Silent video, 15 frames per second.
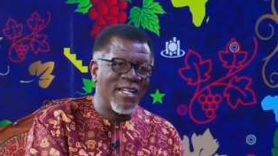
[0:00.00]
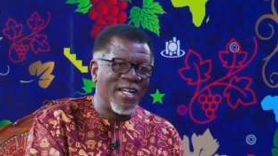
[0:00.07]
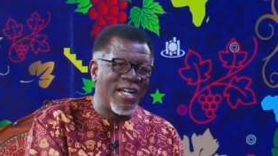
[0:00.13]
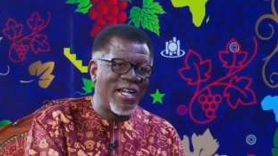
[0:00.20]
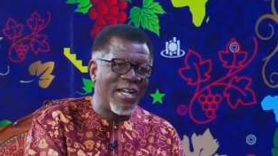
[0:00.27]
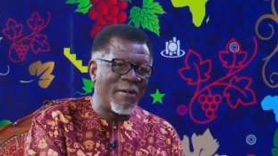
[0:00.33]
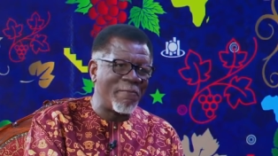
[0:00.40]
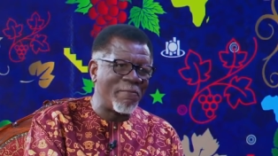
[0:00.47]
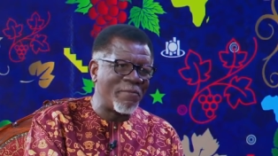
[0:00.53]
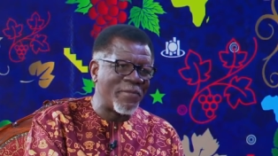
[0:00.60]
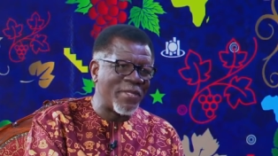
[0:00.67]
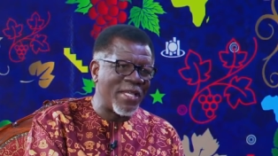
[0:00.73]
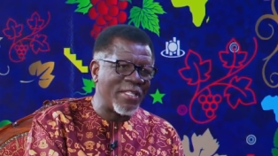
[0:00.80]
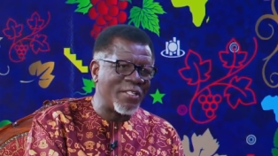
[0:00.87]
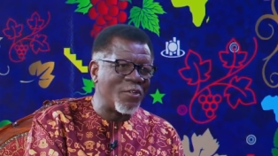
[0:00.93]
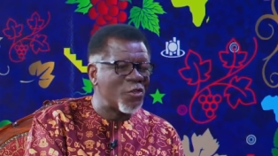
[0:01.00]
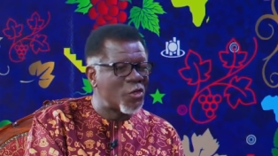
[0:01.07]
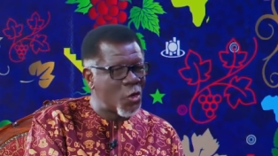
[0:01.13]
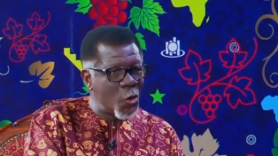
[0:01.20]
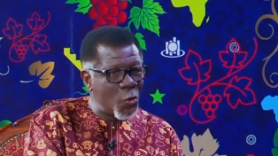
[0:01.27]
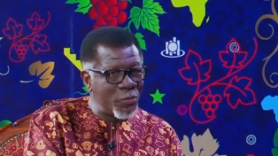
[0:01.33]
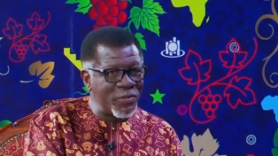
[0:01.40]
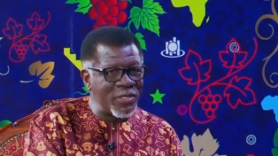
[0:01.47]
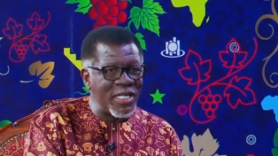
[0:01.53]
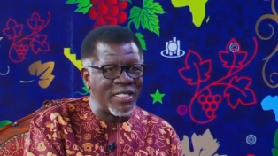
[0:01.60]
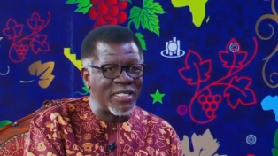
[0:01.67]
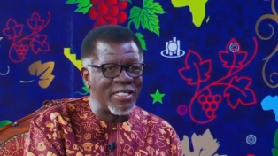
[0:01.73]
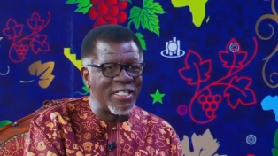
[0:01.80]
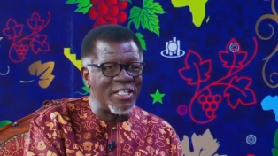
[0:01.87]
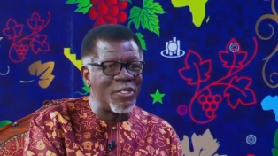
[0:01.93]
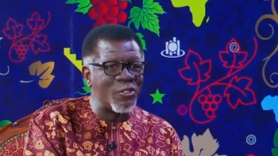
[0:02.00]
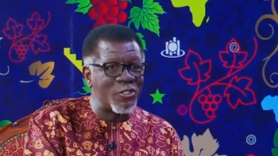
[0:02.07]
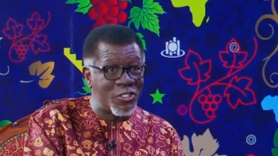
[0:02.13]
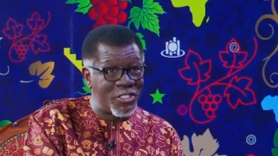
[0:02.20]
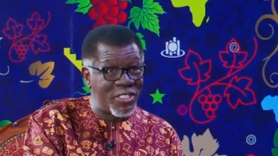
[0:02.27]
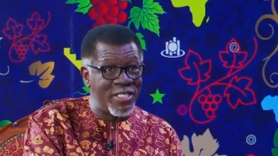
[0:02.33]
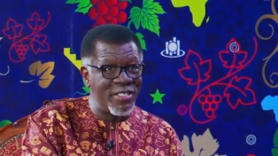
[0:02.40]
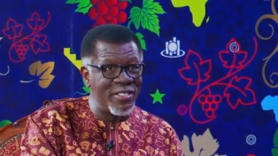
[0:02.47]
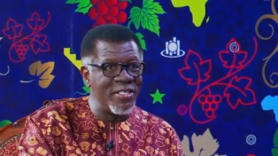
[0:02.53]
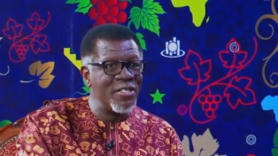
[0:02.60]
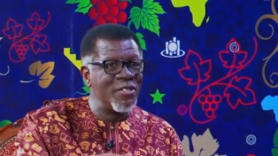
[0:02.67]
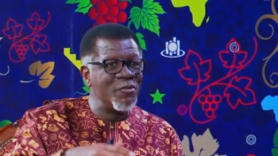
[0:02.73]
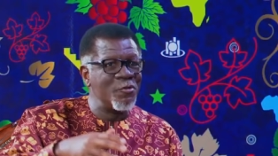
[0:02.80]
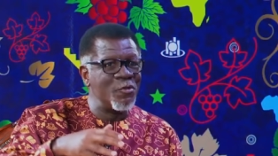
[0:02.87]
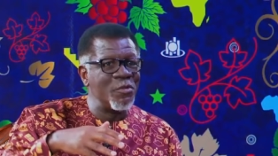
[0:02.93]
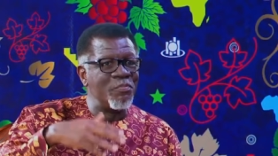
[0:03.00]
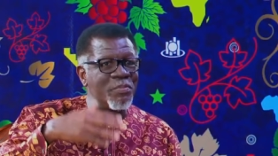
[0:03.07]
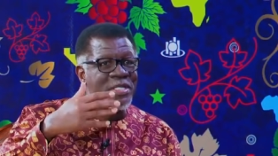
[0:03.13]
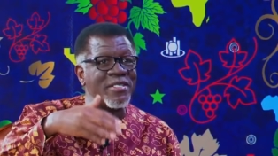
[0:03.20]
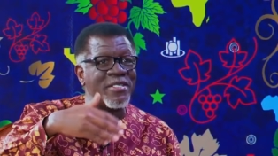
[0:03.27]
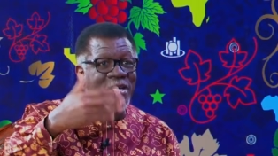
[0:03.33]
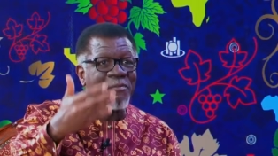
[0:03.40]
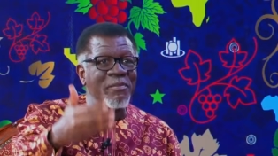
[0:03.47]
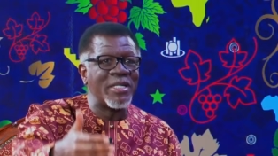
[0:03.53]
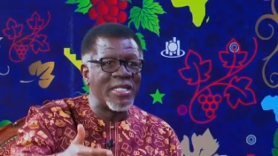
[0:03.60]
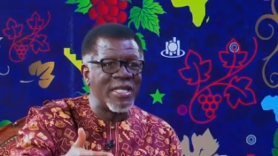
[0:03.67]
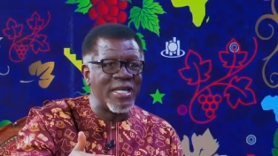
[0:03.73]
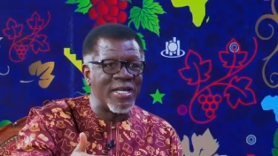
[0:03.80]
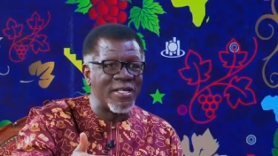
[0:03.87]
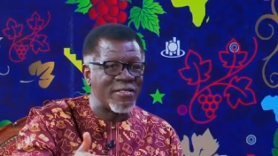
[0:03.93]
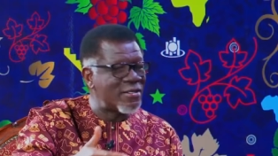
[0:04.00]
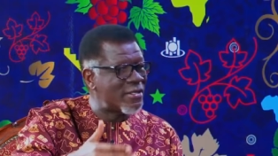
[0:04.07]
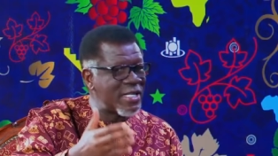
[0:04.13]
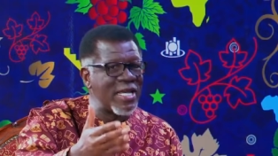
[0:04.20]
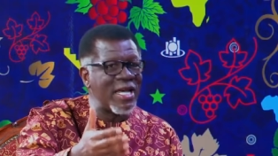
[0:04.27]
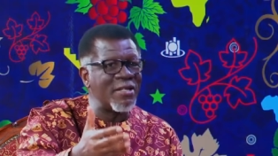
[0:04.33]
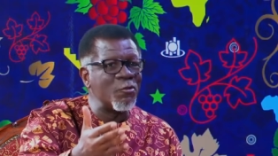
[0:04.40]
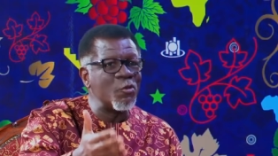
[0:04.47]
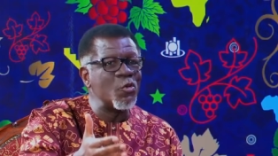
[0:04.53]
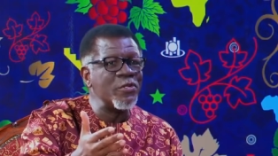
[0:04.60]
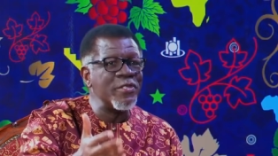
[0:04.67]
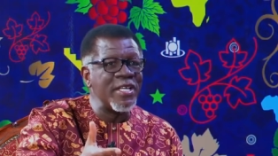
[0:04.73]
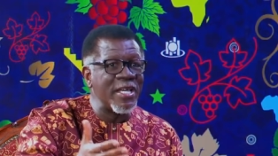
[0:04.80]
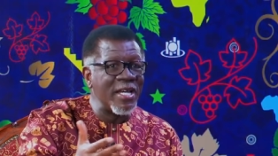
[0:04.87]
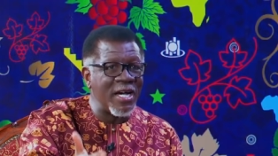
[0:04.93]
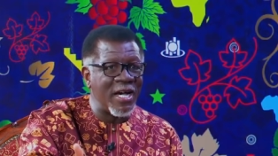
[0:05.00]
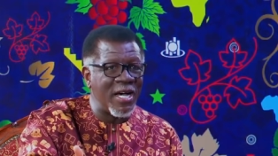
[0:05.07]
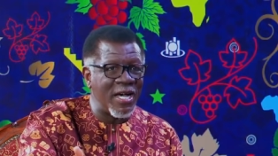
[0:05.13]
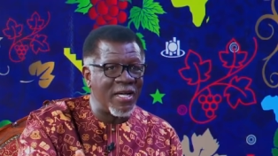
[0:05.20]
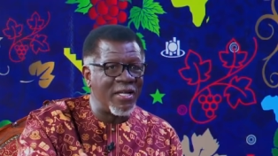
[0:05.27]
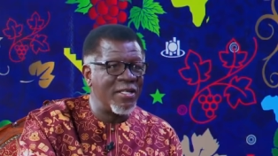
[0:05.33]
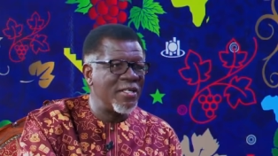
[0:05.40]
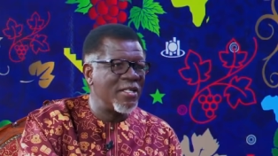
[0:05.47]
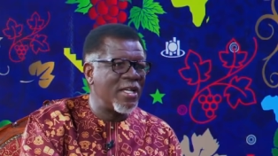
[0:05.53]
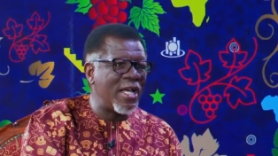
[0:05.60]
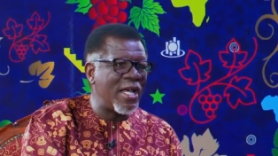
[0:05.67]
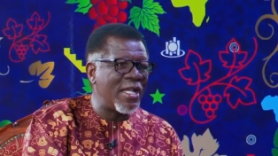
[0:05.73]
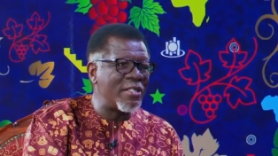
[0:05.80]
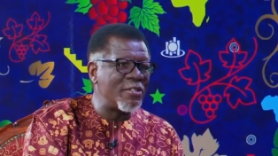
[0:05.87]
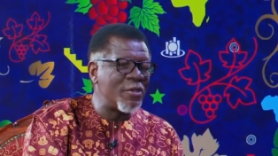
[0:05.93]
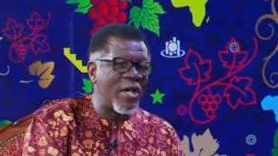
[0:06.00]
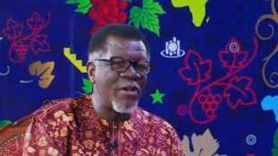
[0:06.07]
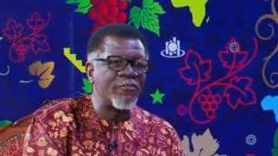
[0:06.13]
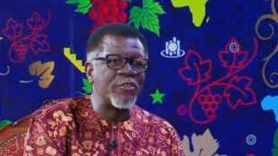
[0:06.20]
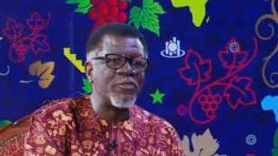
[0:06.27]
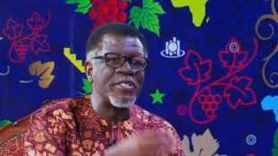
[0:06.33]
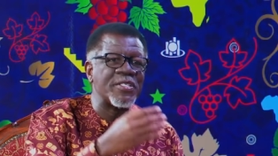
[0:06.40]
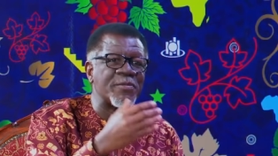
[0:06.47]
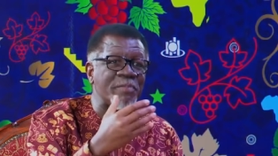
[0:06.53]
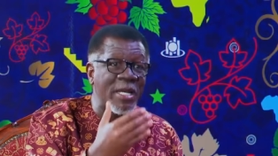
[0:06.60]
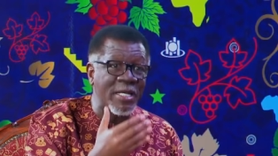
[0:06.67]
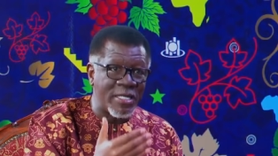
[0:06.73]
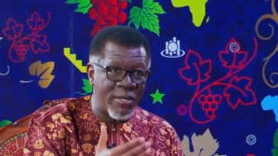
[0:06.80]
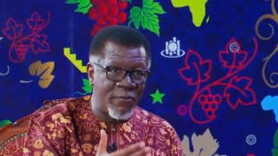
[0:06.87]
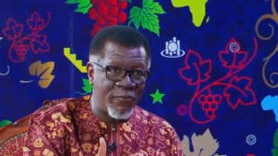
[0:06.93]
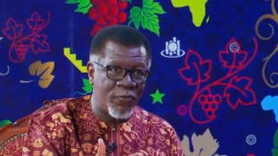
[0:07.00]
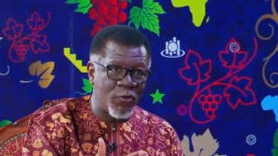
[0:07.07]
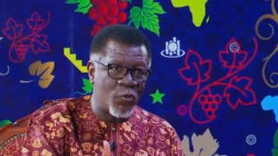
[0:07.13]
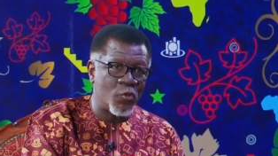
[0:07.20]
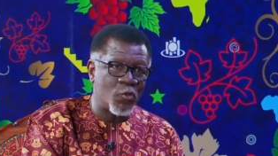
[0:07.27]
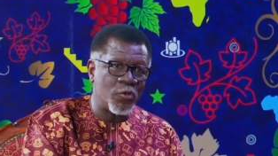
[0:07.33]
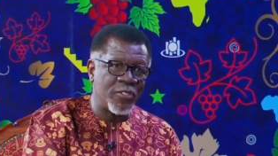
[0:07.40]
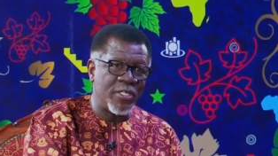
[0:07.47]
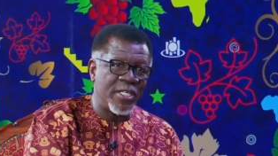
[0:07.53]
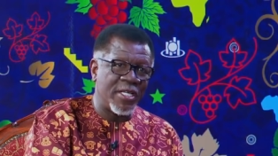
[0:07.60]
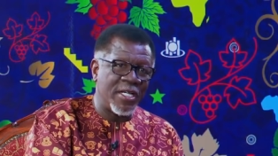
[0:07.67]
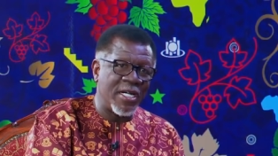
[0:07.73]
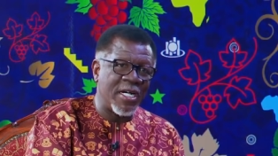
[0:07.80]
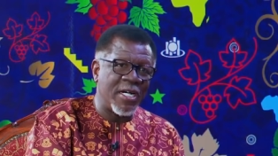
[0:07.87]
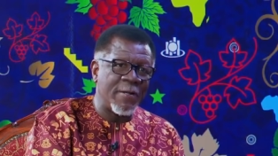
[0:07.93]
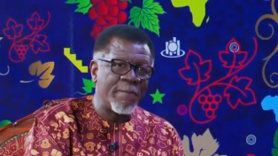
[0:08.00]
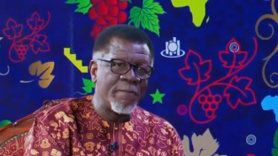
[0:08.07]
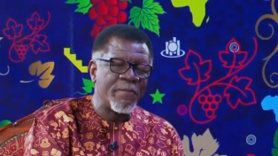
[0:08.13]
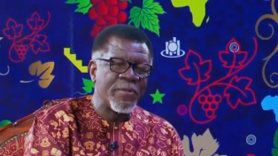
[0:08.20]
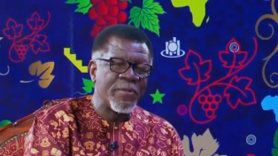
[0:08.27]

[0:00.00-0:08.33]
And don't hope that he or she would be somebody else. They are who they are, and you have to respect them for who they are.